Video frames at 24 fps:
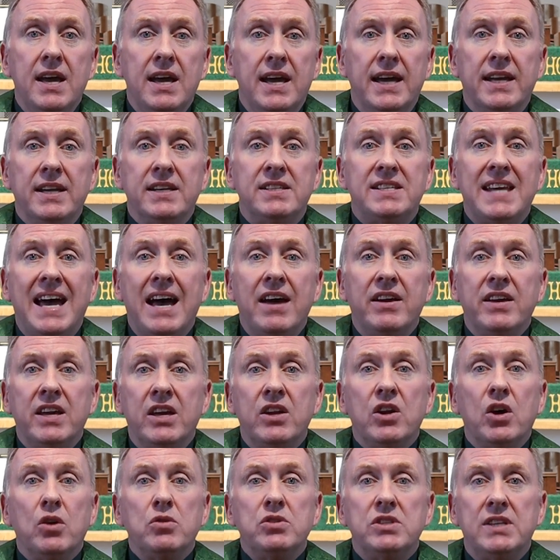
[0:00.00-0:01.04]
and
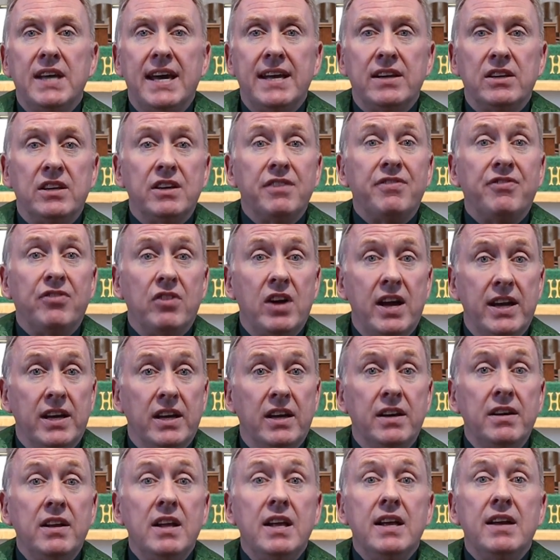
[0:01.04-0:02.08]
Italian Odette
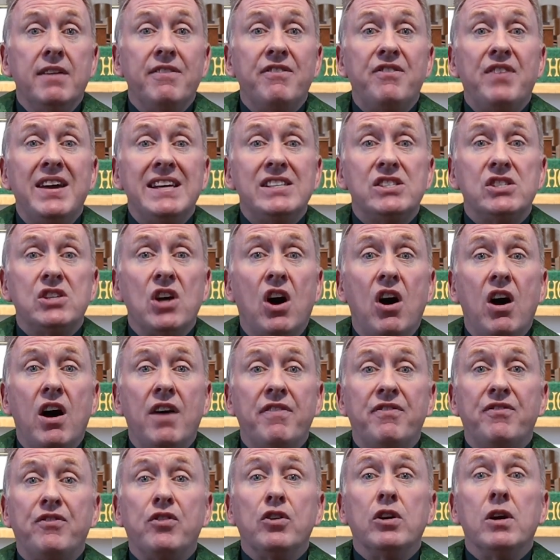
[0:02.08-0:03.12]
Gaffreda faced
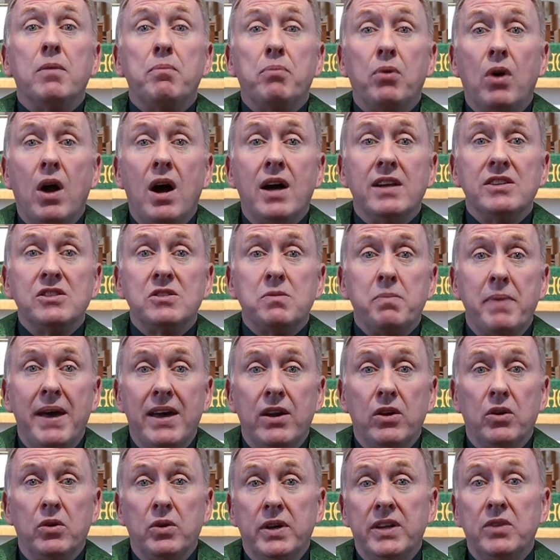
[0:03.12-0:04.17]
off for a bronze
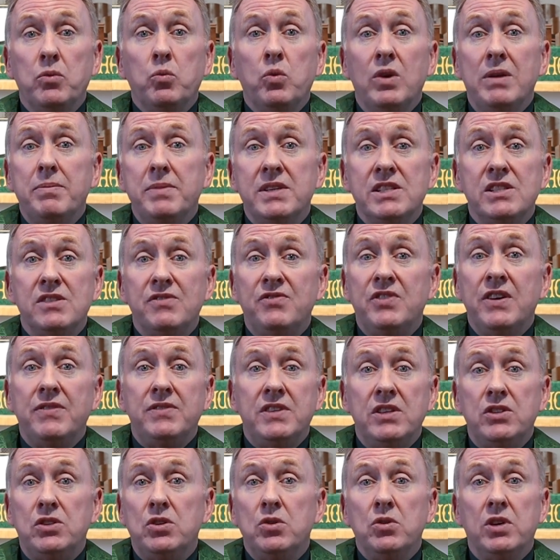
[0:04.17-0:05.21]
medal in women's
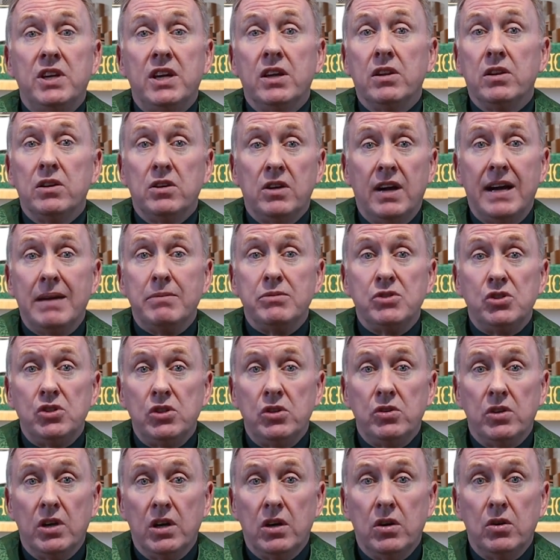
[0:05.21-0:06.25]
52-kilogram
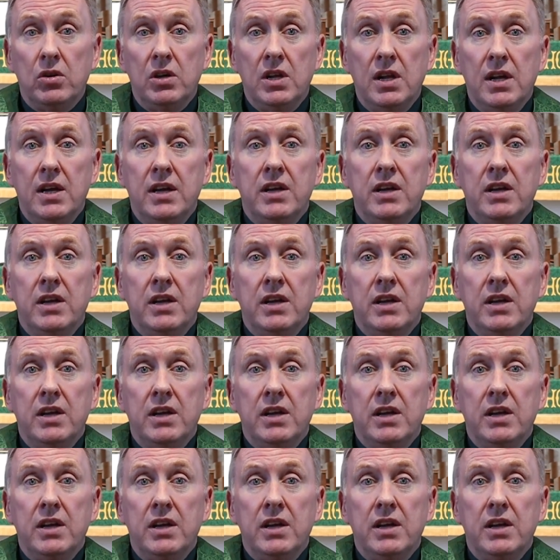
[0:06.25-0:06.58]
judo,